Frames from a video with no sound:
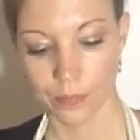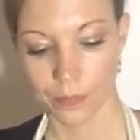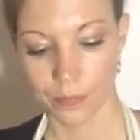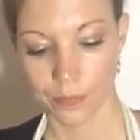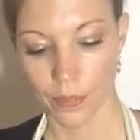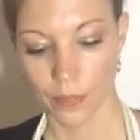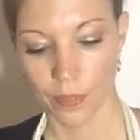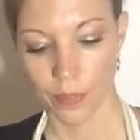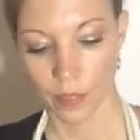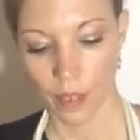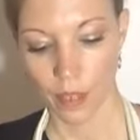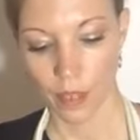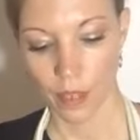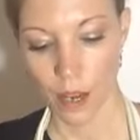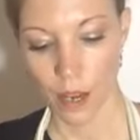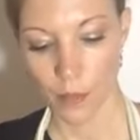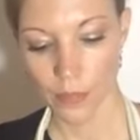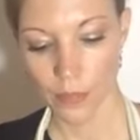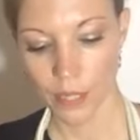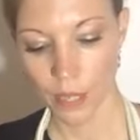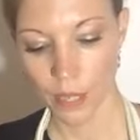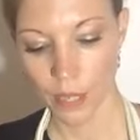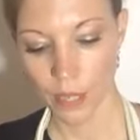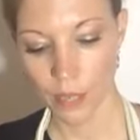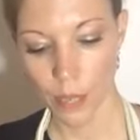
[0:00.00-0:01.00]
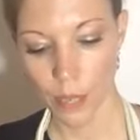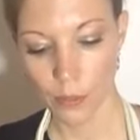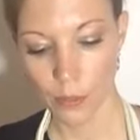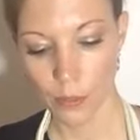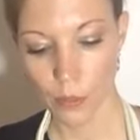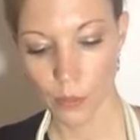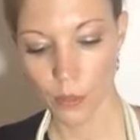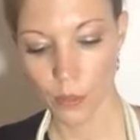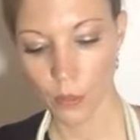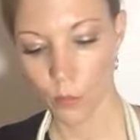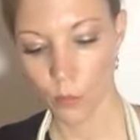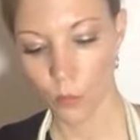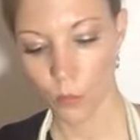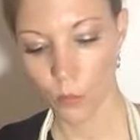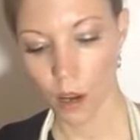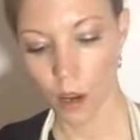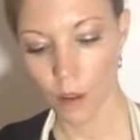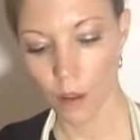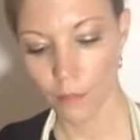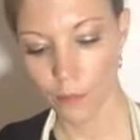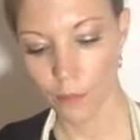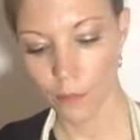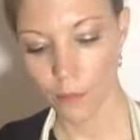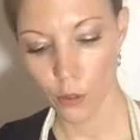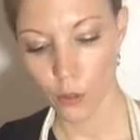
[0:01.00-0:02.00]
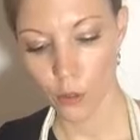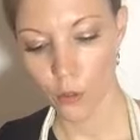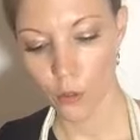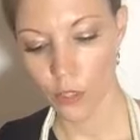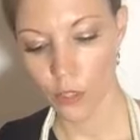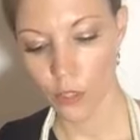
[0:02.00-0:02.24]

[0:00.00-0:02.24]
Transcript: Mm. Um, sometimes with mm. the raw foods,